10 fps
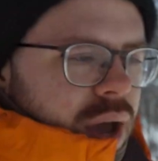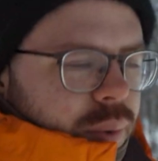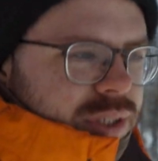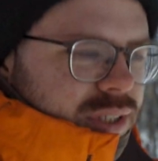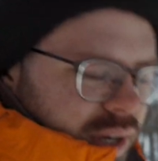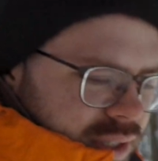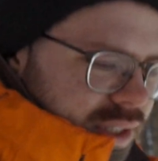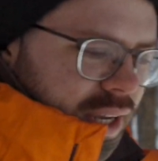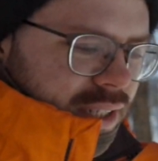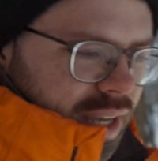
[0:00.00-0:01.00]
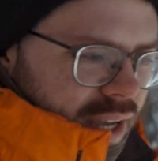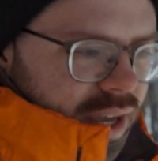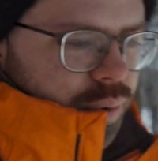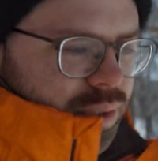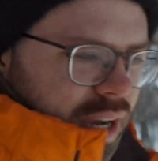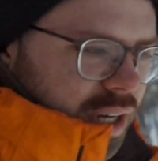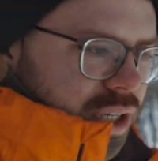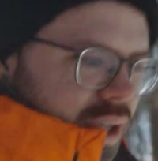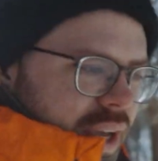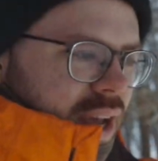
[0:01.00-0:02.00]
And what sucks is that it was
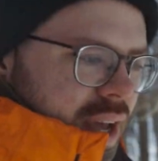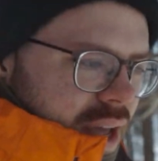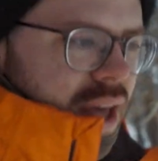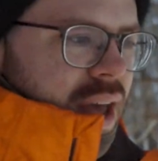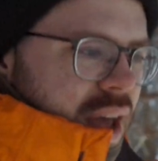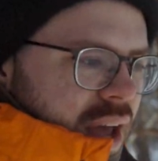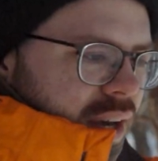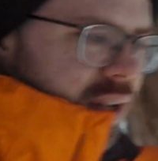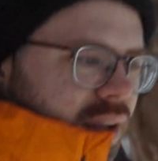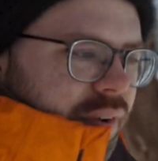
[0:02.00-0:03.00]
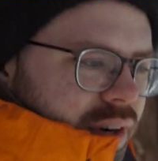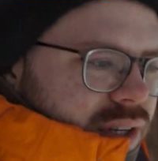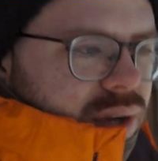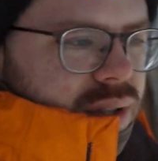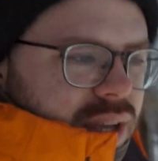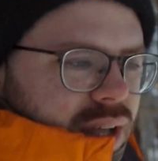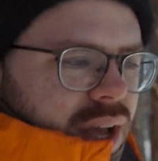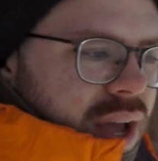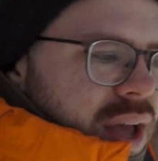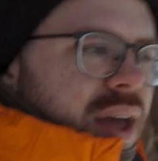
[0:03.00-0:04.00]
actually delivered to the
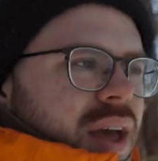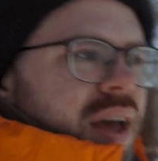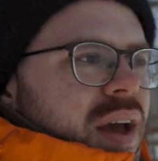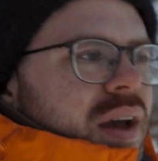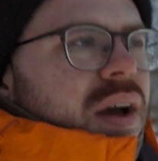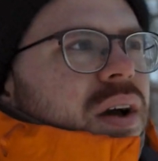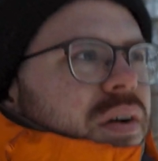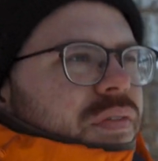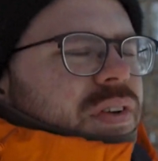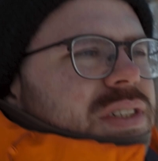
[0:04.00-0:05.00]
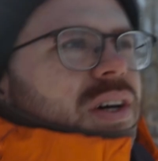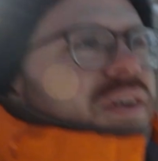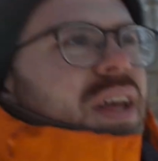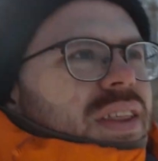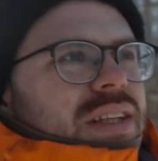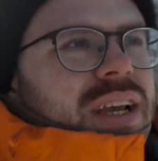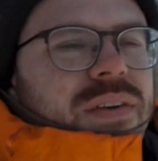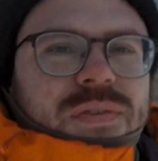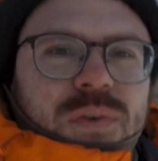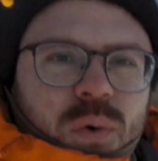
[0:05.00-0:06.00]
facility that's like
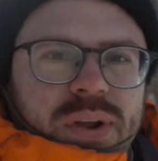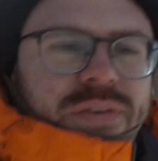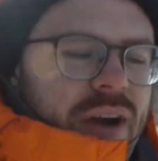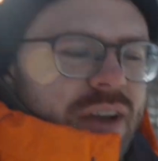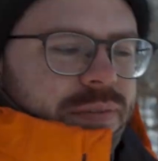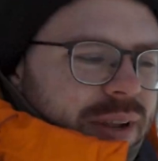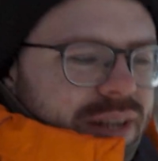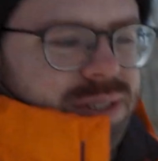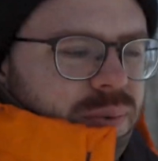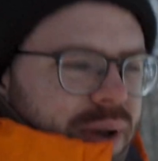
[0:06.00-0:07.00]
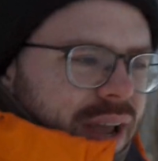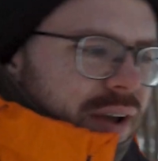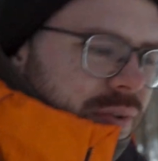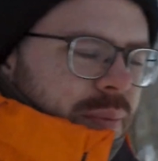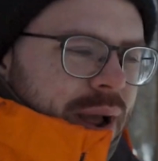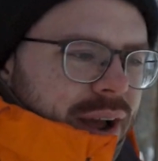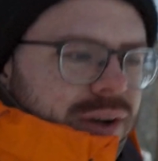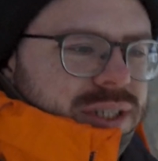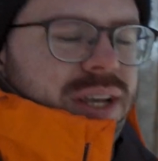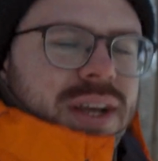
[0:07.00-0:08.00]
45 minutes away from my house.